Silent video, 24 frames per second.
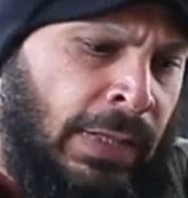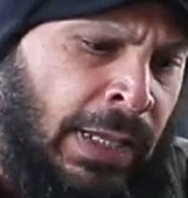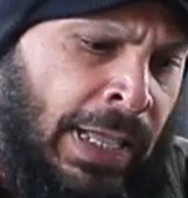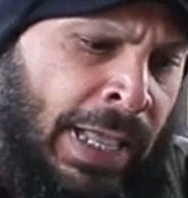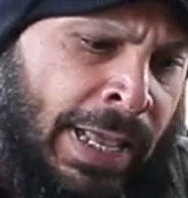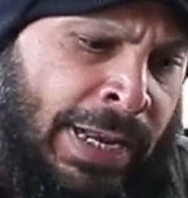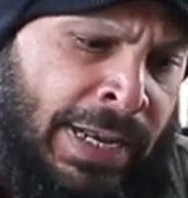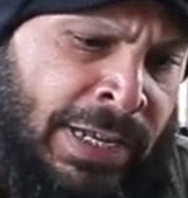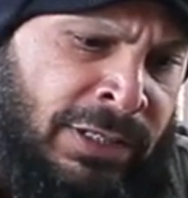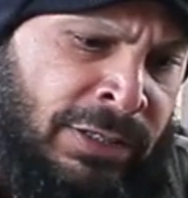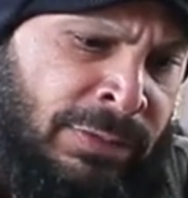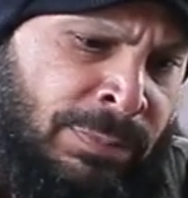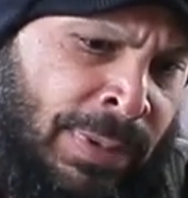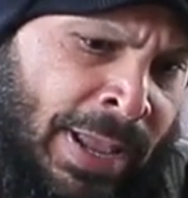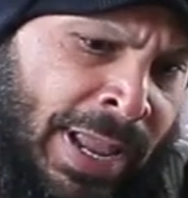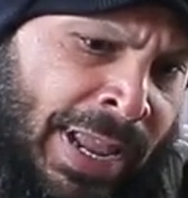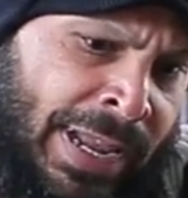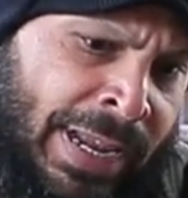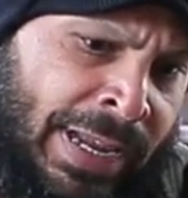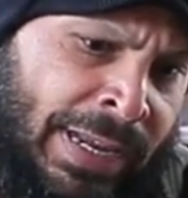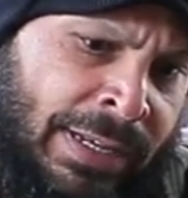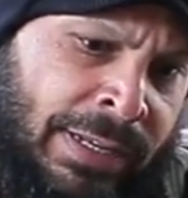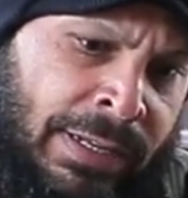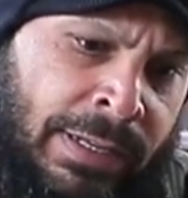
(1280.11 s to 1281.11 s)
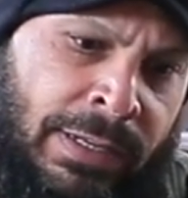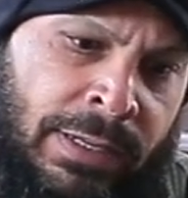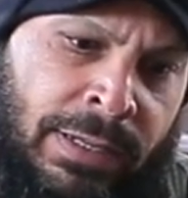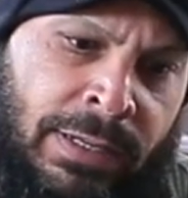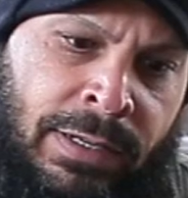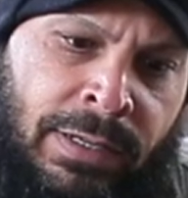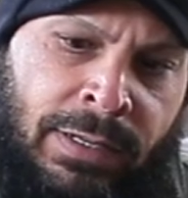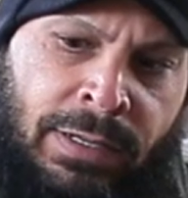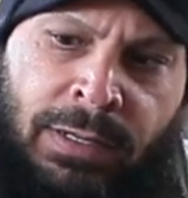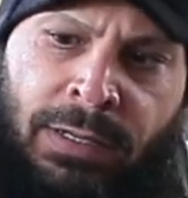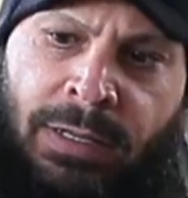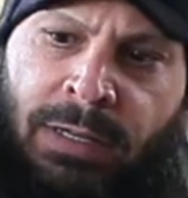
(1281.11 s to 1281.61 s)
and it's made
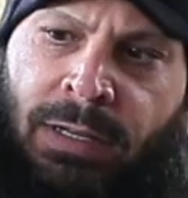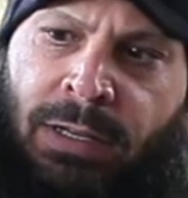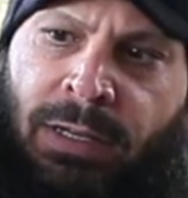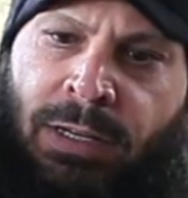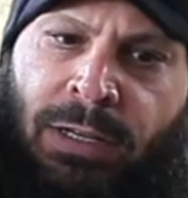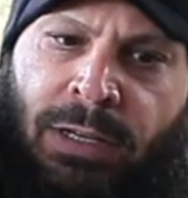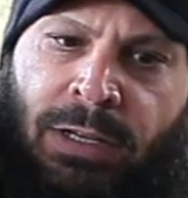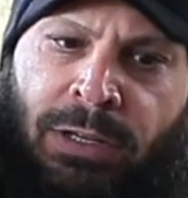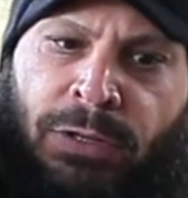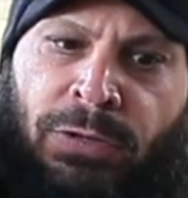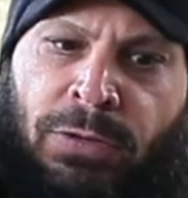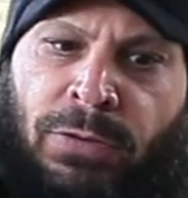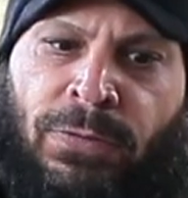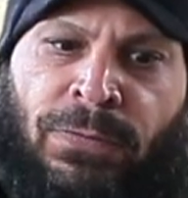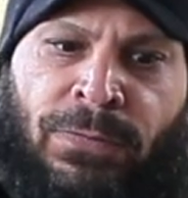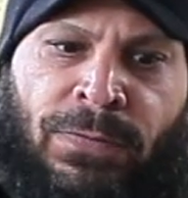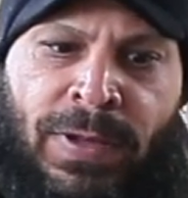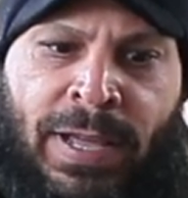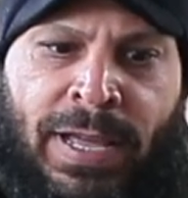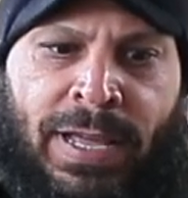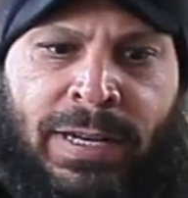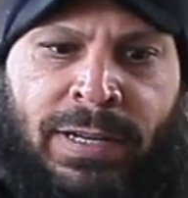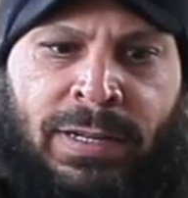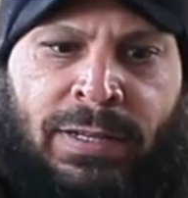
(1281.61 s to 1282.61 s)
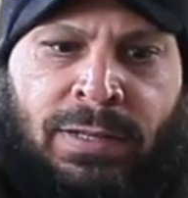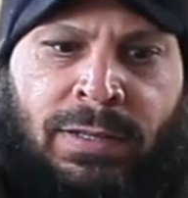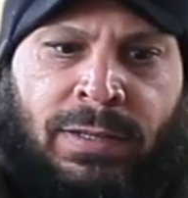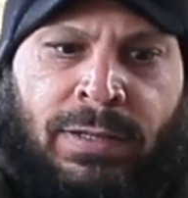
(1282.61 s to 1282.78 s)
to fit,